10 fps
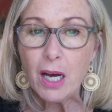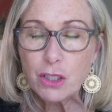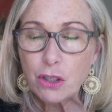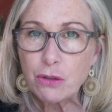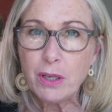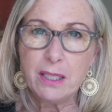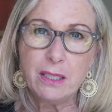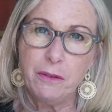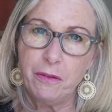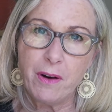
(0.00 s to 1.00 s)
a
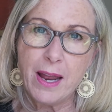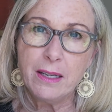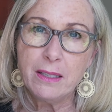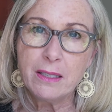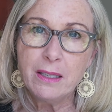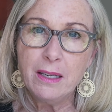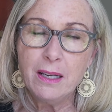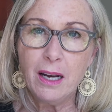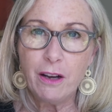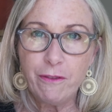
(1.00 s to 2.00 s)
trusted friend,
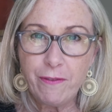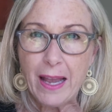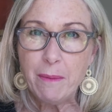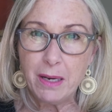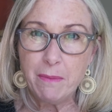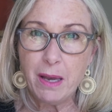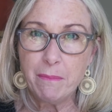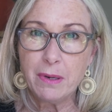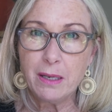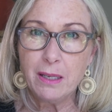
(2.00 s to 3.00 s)
a family
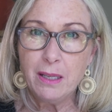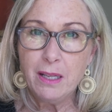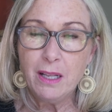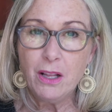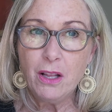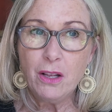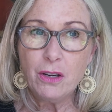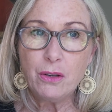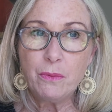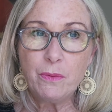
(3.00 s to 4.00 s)
member.
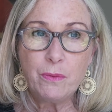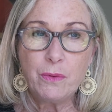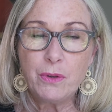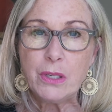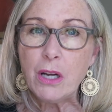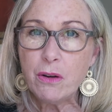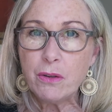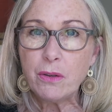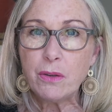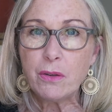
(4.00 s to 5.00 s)

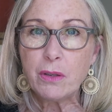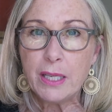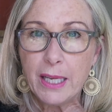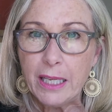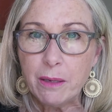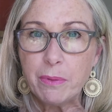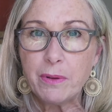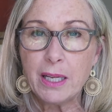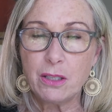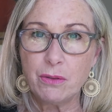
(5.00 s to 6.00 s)
Don't keep
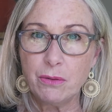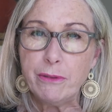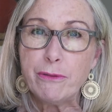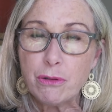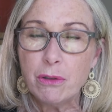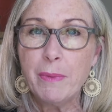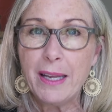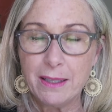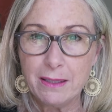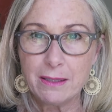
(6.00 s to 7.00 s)
that sort of trauma
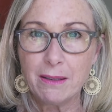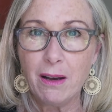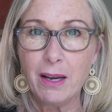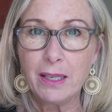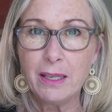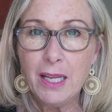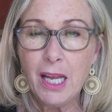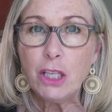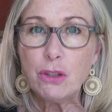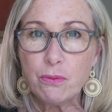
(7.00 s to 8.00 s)
inside.
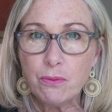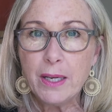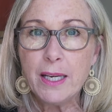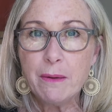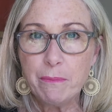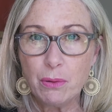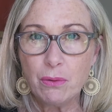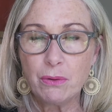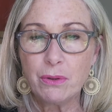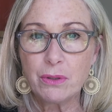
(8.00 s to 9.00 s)
It's really
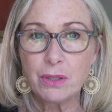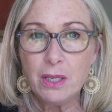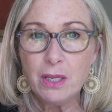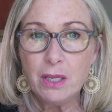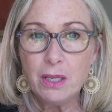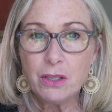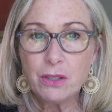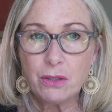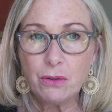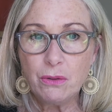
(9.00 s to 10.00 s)
important
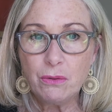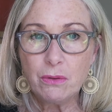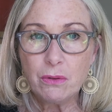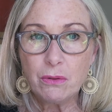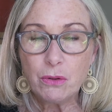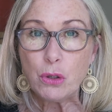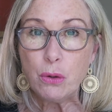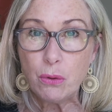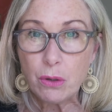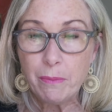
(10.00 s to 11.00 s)
to
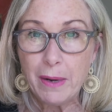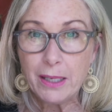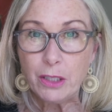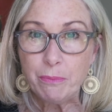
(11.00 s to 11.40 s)
talk about